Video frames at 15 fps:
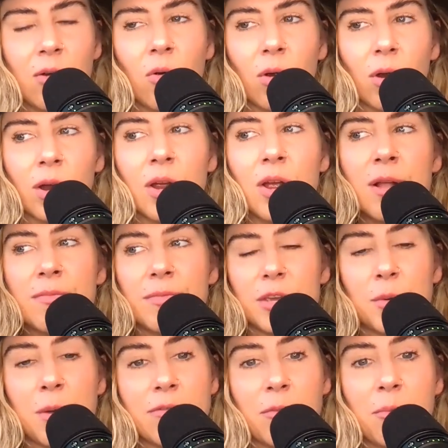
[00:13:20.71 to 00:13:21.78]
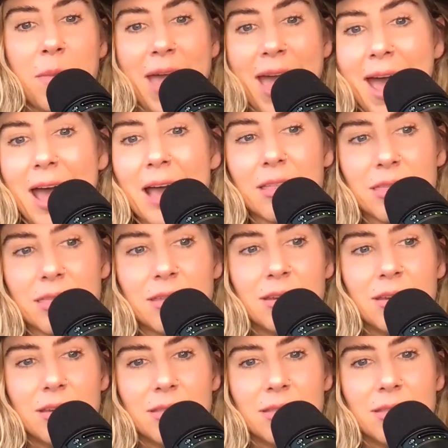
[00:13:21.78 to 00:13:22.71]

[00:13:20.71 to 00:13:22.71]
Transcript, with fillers: or that you have a path